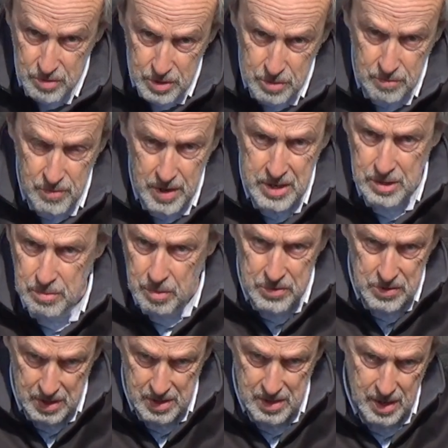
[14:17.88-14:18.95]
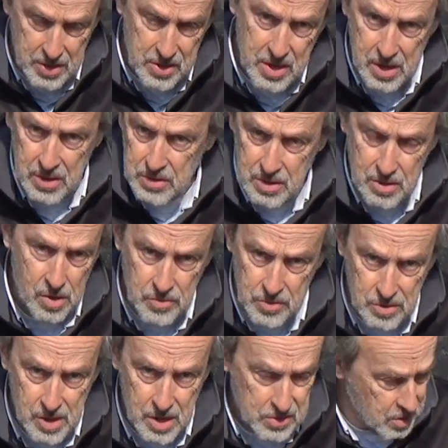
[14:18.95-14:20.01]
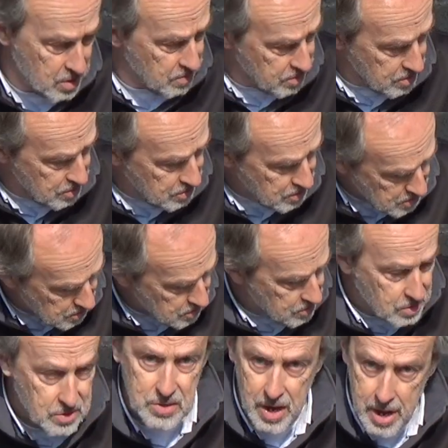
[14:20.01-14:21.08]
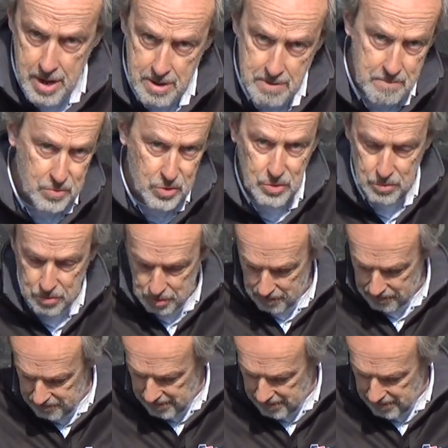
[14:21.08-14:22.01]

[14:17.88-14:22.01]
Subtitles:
real race ones. Like the Honda RC30, this is the same sort of